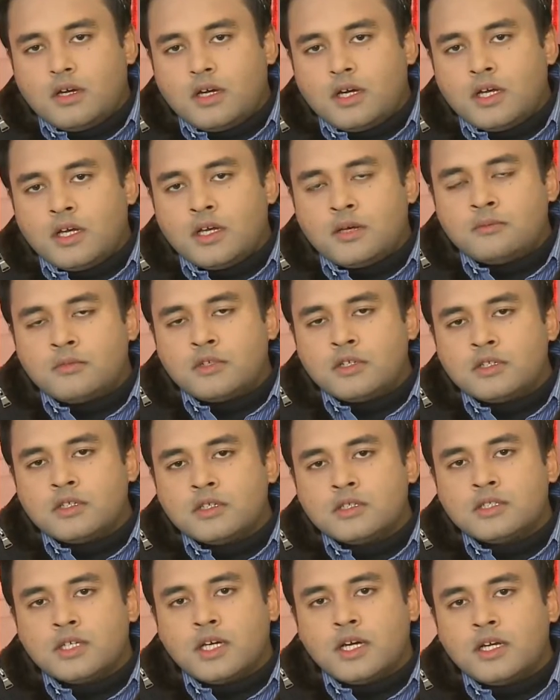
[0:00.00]
Hi, I'm
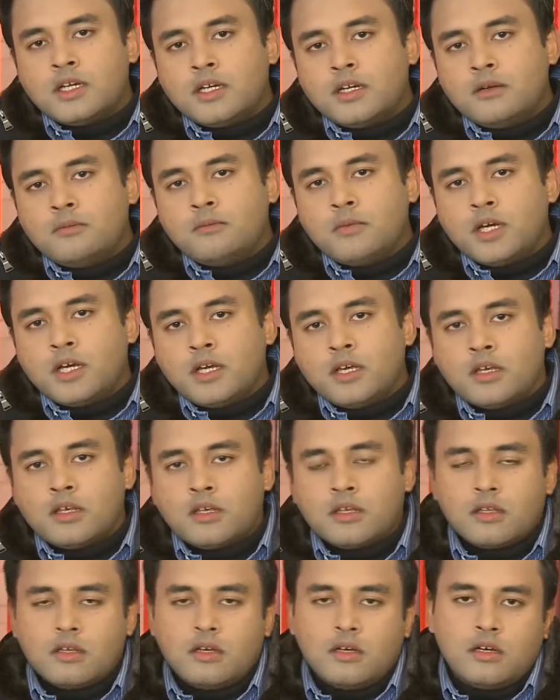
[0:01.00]
Ritij. I did
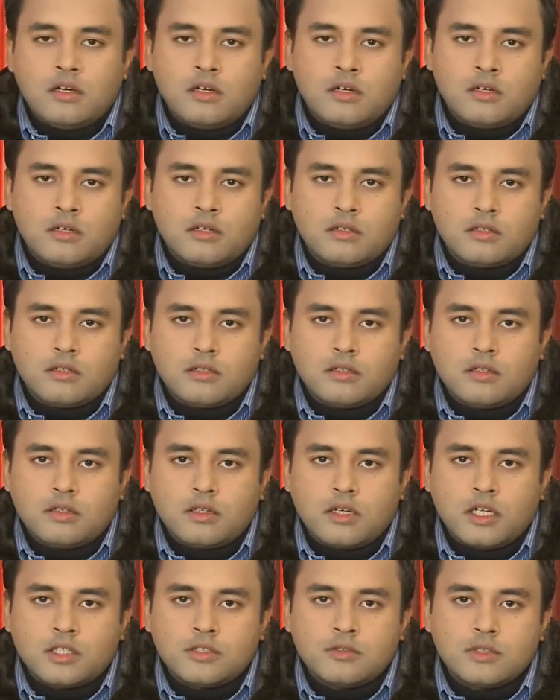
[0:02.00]
my
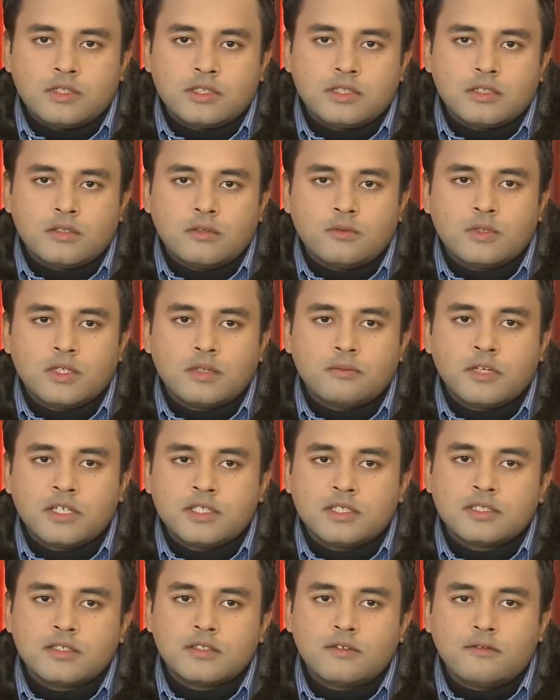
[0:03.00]
graduation with a
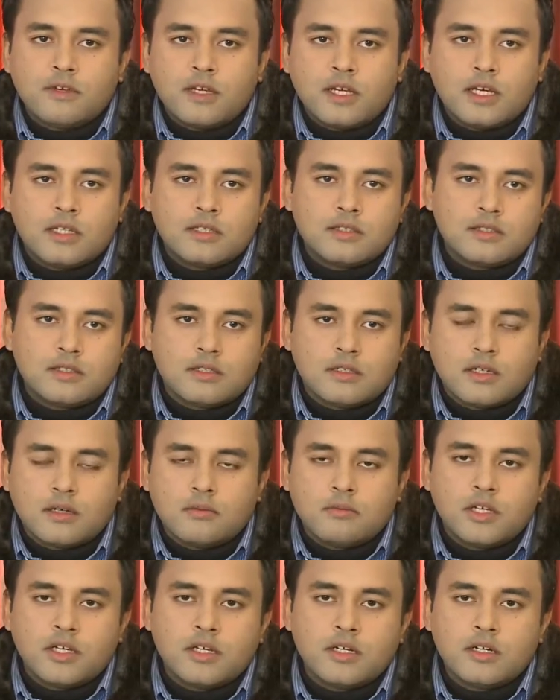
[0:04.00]
majors in finance and
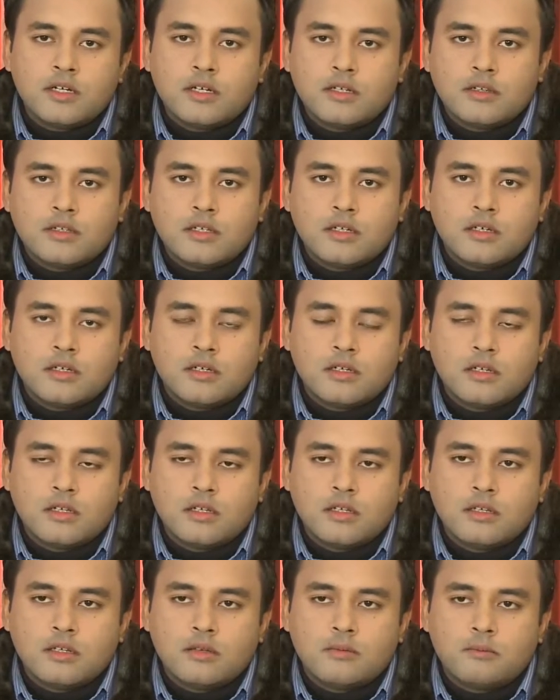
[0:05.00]
completed it in the
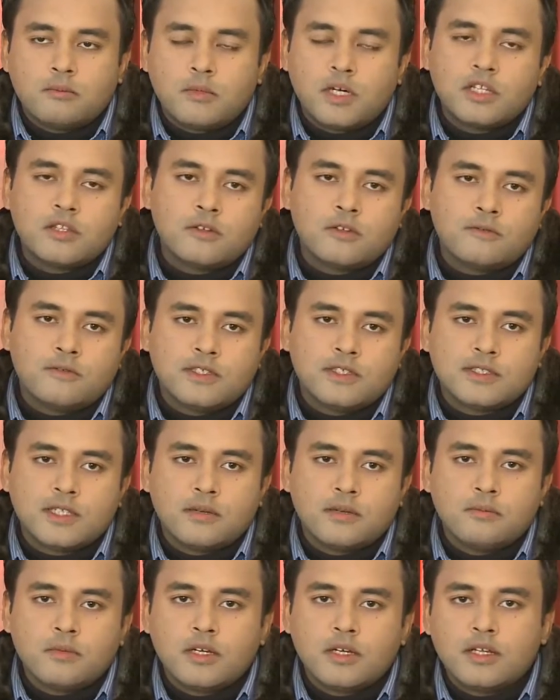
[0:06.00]
month of
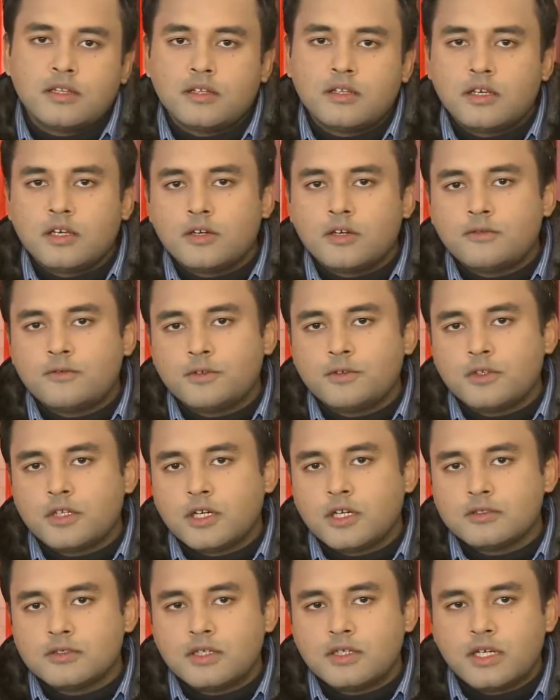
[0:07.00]
December and the year of
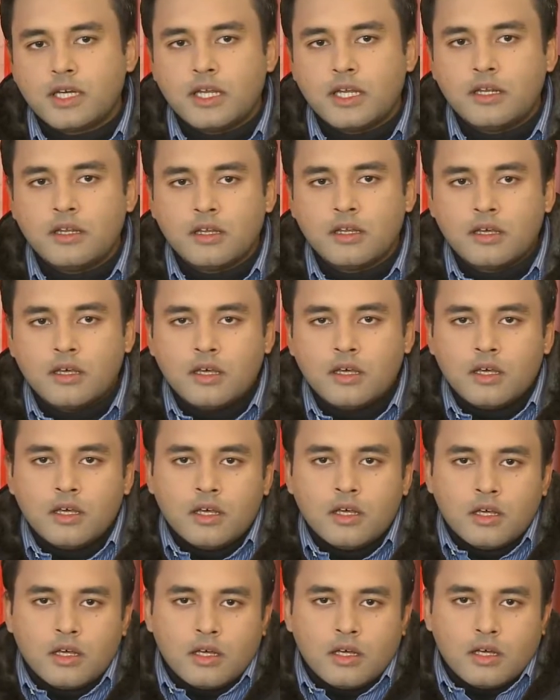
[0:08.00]
2010.
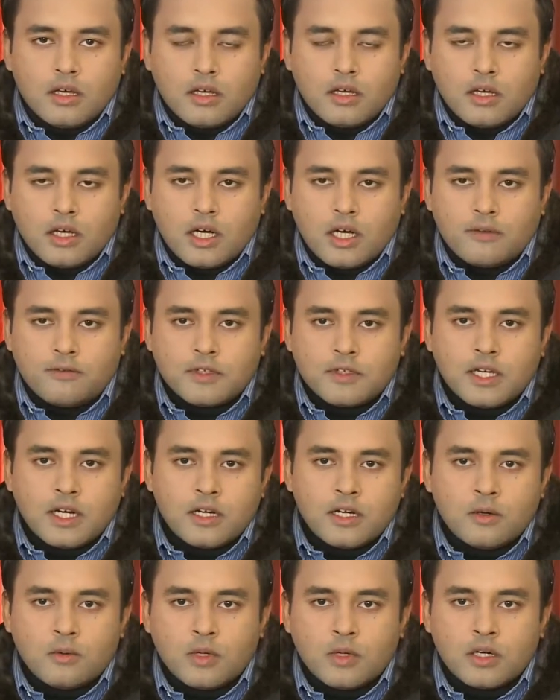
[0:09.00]
After
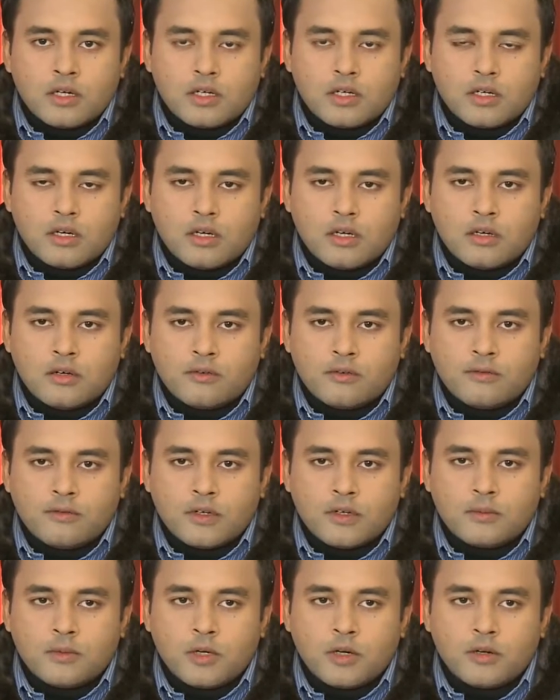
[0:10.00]
that, I worked
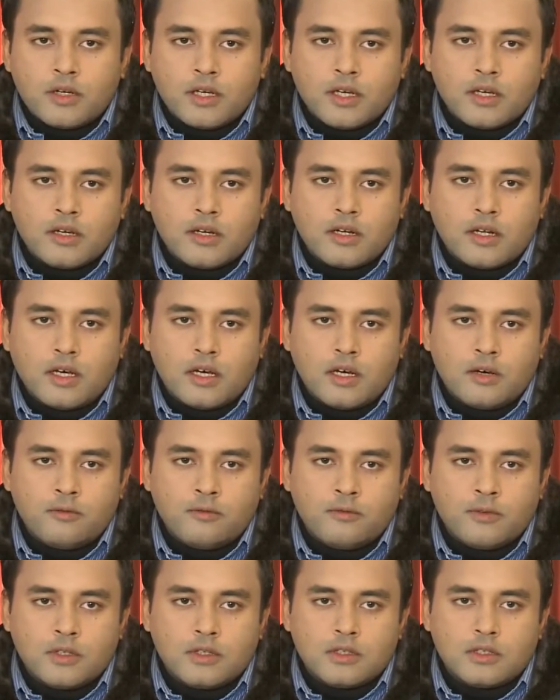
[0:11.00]
for about a year and a
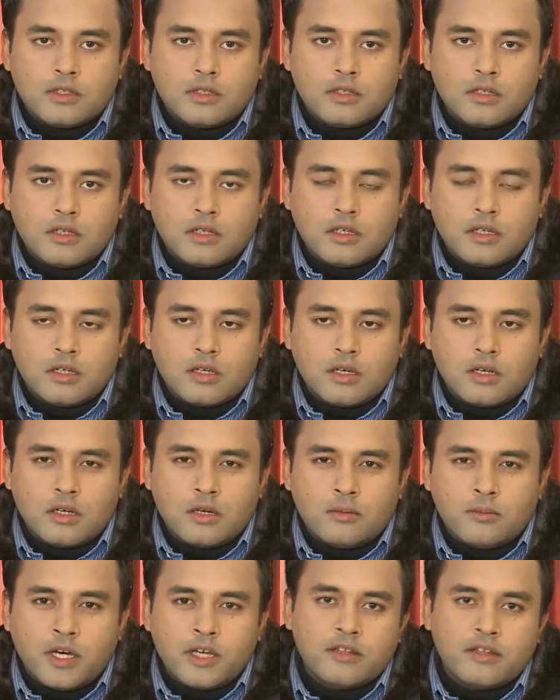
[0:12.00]
half
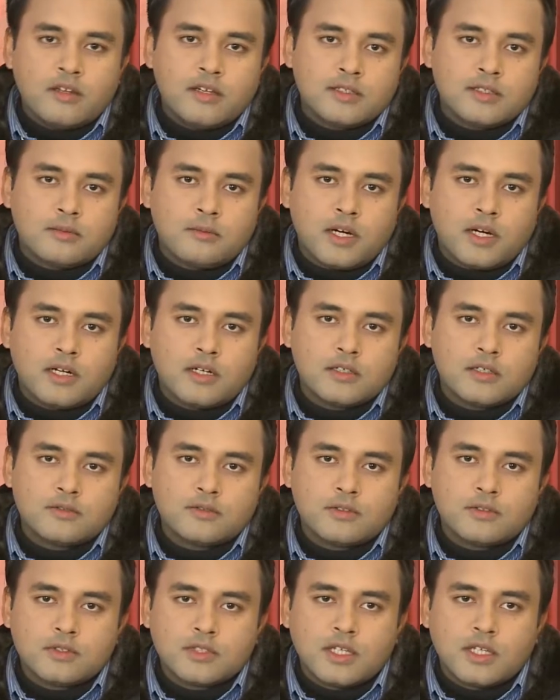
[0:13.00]
with Binary Semantics,
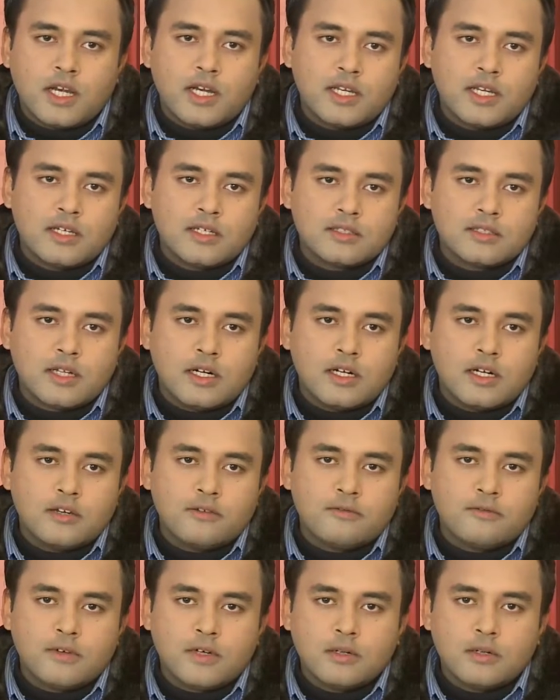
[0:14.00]
which was an IT consulting
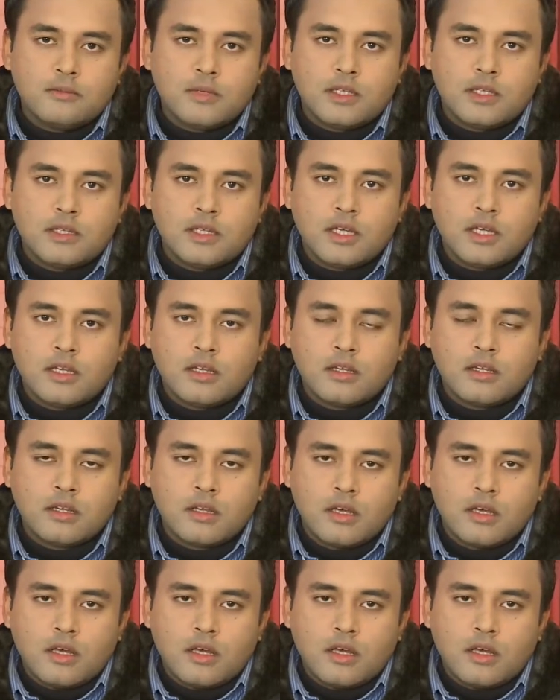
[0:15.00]
firm, and then